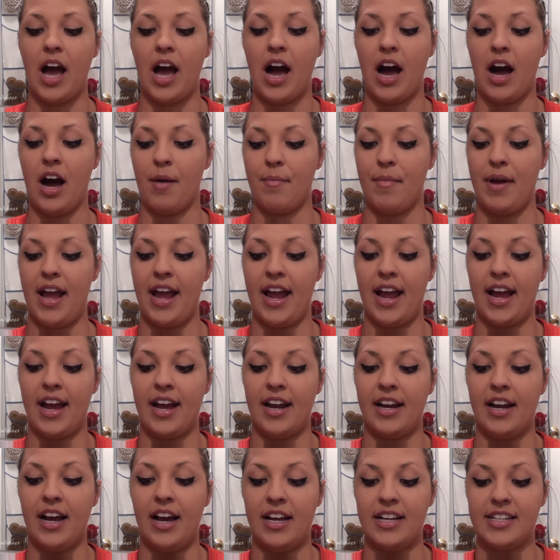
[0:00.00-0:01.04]

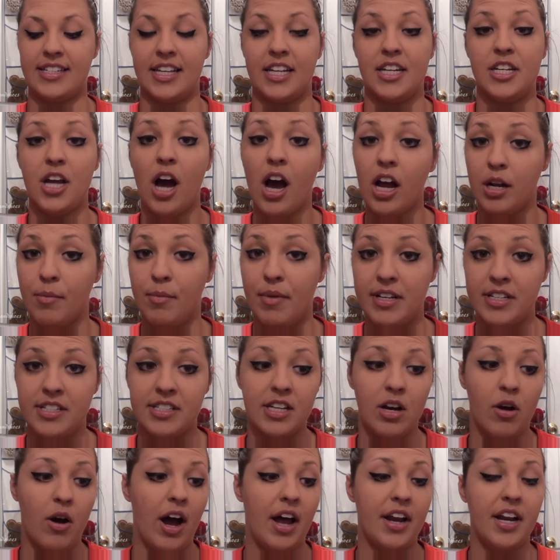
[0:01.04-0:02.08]
And it's anonymous,
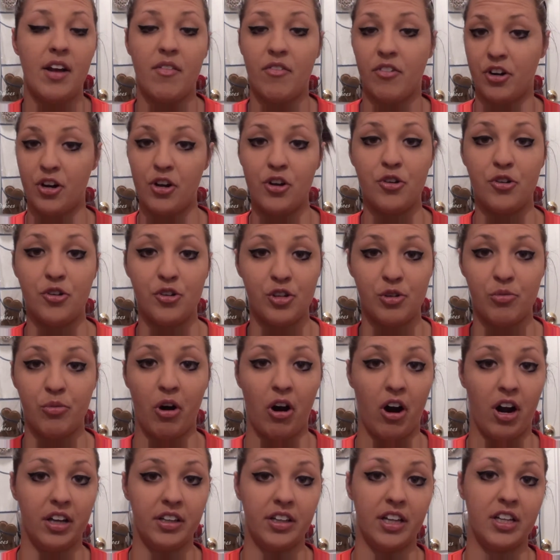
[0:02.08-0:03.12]
so I never know who you
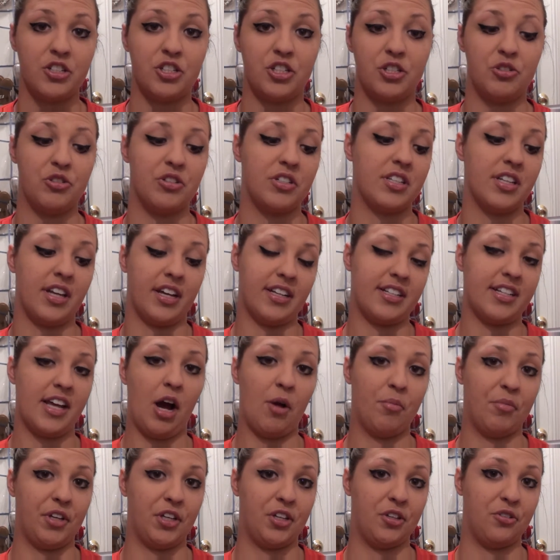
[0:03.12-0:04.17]
are unless you just like
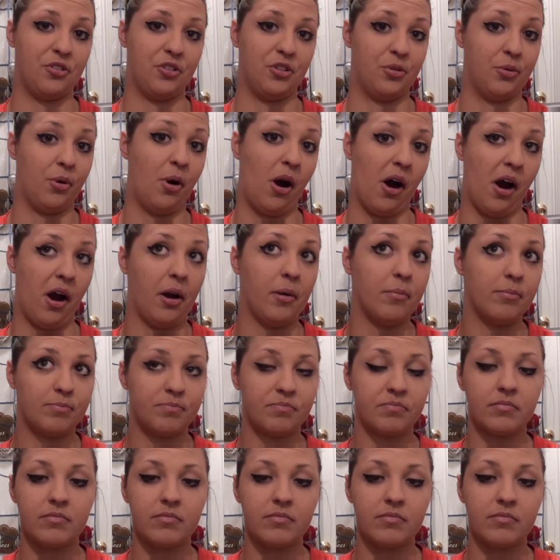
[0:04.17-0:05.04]
tell me who you are.